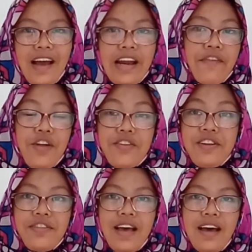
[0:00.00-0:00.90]
And after I
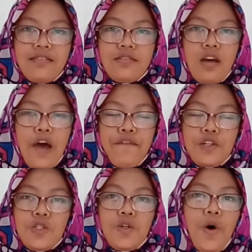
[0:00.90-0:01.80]
did that, I
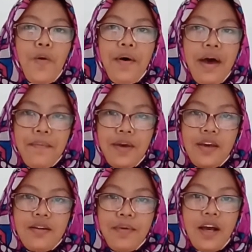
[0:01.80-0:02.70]
feel so
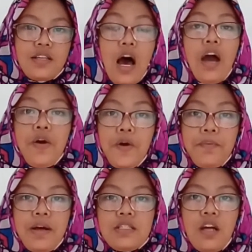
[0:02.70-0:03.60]
happy because I
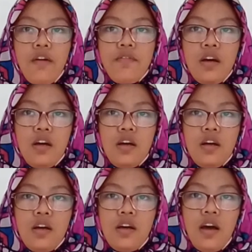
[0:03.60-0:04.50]
hurt myself.
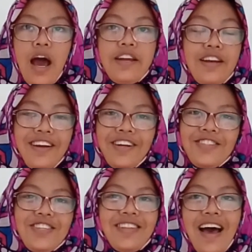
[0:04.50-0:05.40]
I didn't
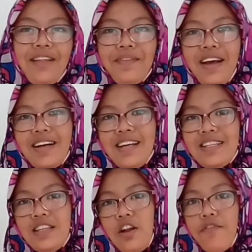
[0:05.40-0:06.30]
continue that because
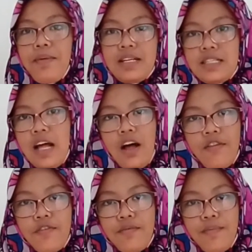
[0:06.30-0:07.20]
I still love
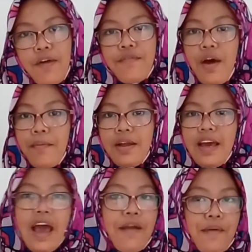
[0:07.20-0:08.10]
myself, my
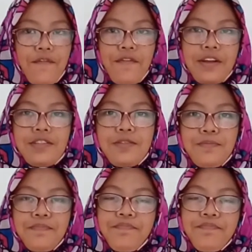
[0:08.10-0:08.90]
family, and my friends.